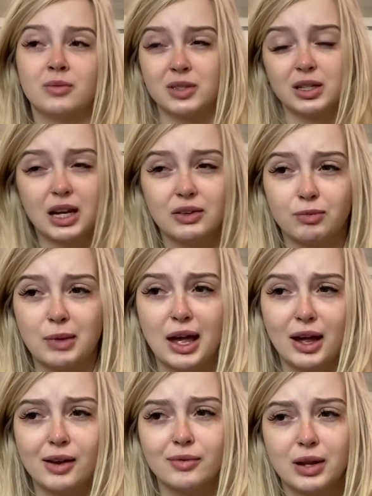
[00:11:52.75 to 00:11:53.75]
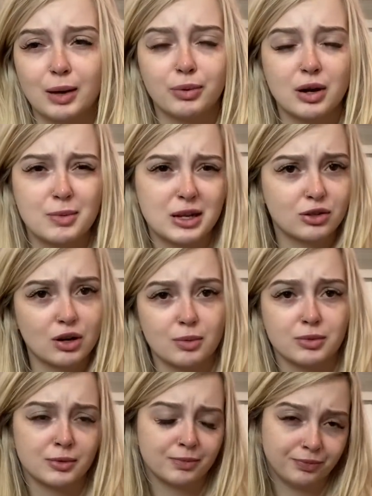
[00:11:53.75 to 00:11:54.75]
So I gave them that, and I put on my
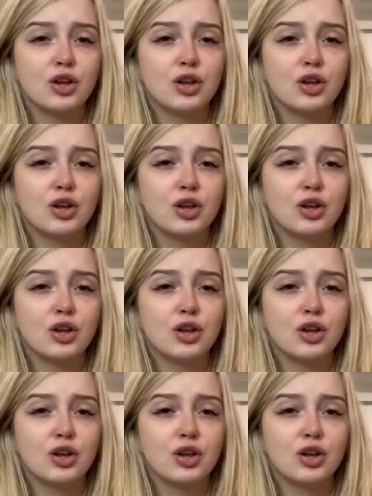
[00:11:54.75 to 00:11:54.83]
scrubs.